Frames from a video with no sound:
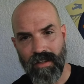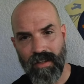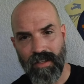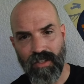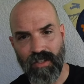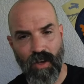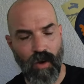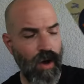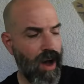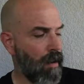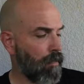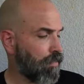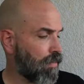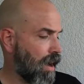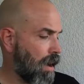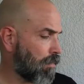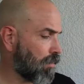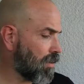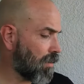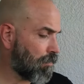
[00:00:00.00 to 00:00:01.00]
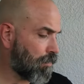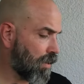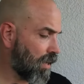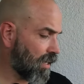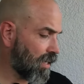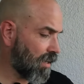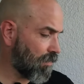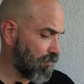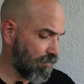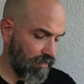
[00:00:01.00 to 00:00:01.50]
So I'll probably
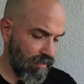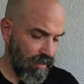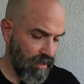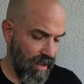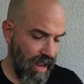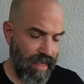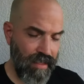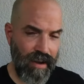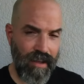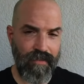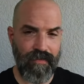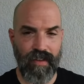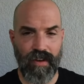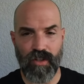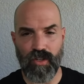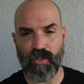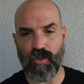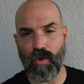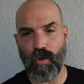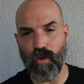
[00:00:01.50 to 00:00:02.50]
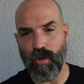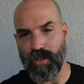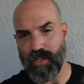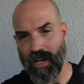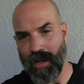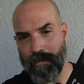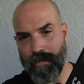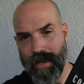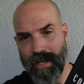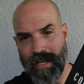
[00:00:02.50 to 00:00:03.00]
pick up, now that I finished Coolidge,
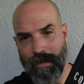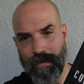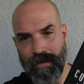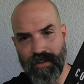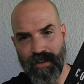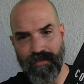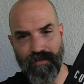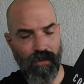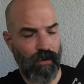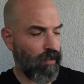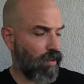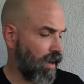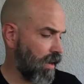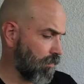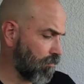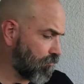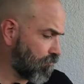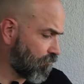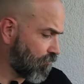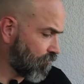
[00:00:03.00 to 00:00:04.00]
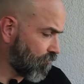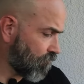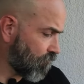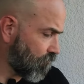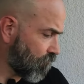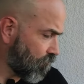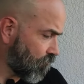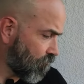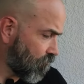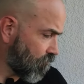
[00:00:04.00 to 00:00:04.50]
I'll pick up a different one.
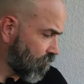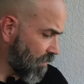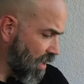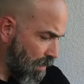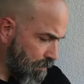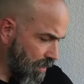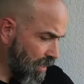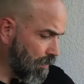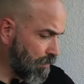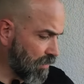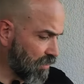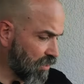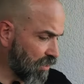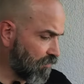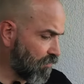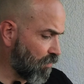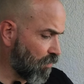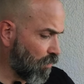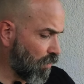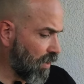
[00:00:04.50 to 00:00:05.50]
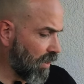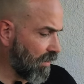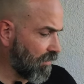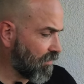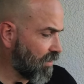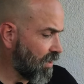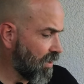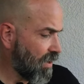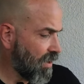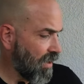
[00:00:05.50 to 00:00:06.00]
I'll pick up a different one
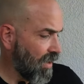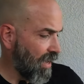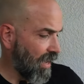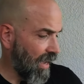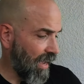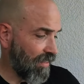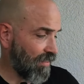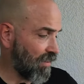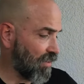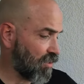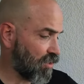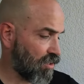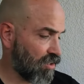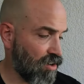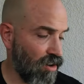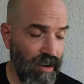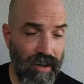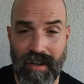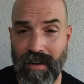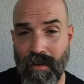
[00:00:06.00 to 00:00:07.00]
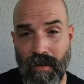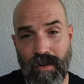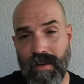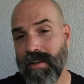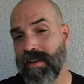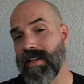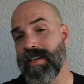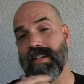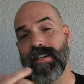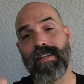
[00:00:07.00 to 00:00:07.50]
and then just start
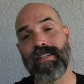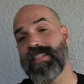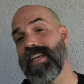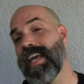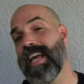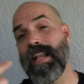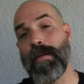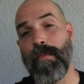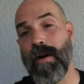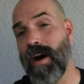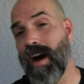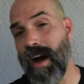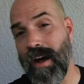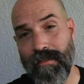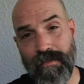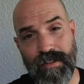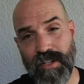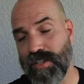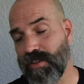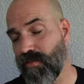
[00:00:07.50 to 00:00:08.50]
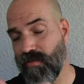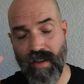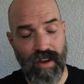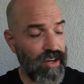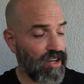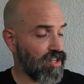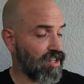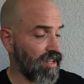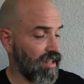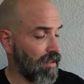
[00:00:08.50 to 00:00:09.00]
taking them off, just
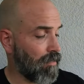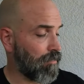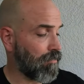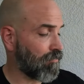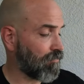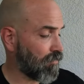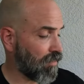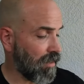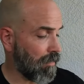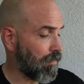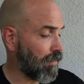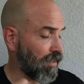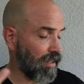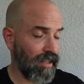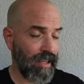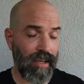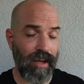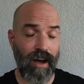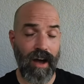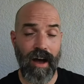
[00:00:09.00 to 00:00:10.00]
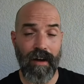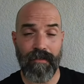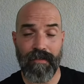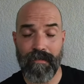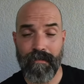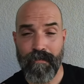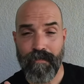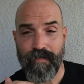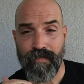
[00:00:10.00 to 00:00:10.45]
finishing them completely off.